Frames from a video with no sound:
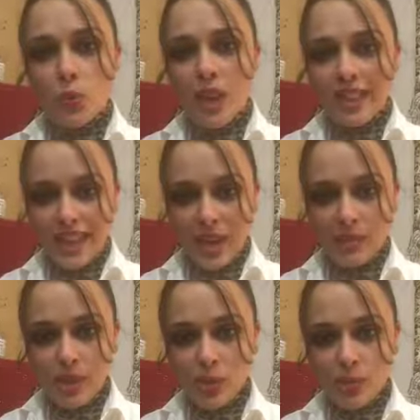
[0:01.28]

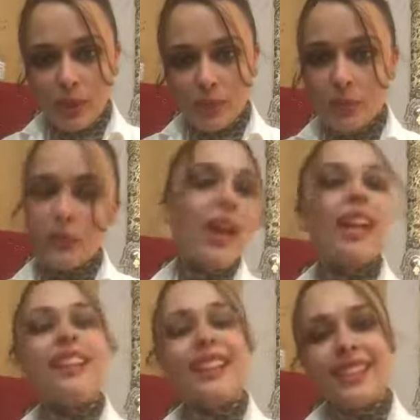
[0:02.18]
Welcome into my
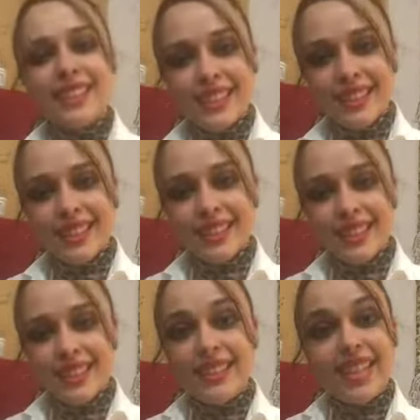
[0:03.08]
profile.
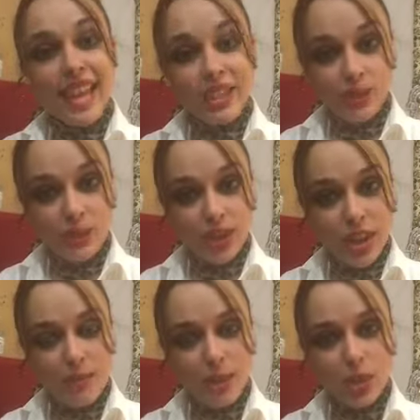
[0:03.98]
Thanks for
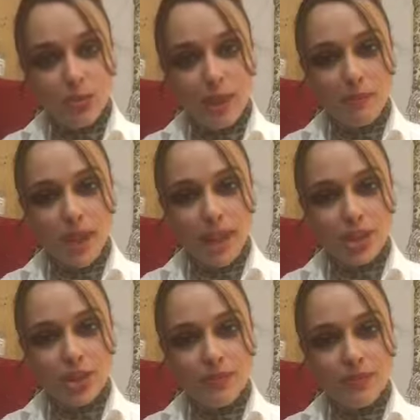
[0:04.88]
coming into my
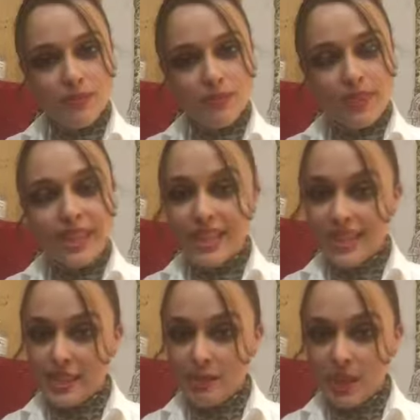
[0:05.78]
page.
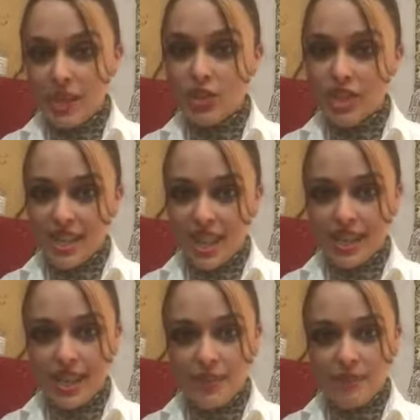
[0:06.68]
This is me,
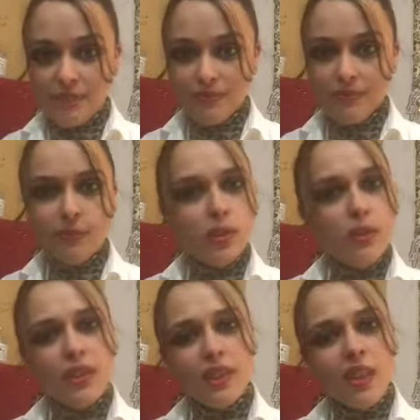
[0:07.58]
Gitana. Do
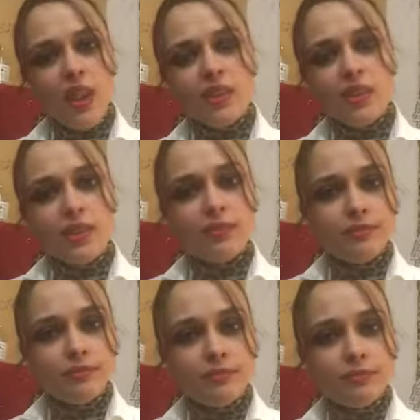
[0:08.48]
you feel lost?
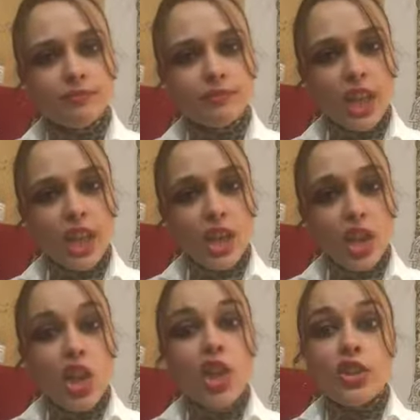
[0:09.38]

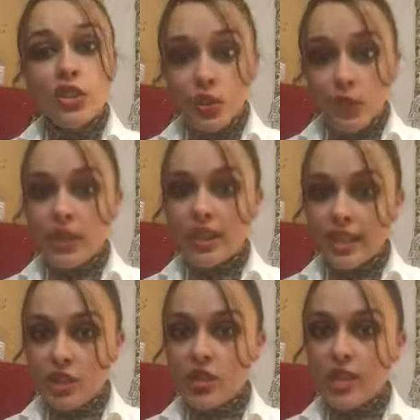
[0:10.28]
Do you feel
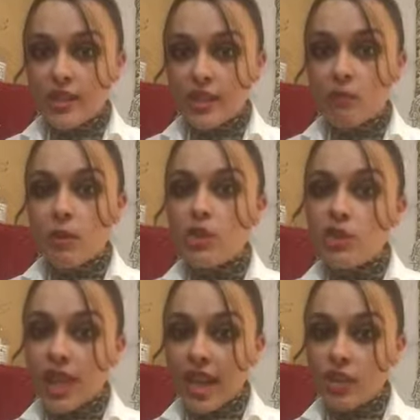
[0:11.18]
that you need someone
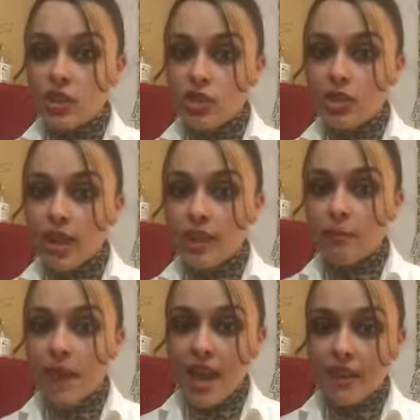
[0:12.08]
to guide you to the
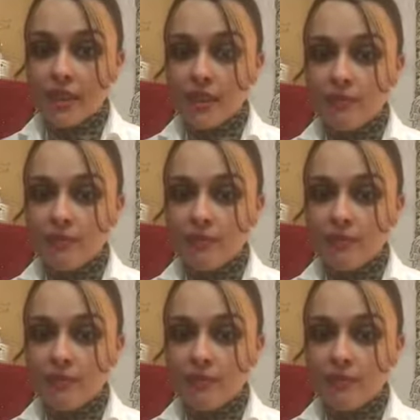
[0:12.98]
right path?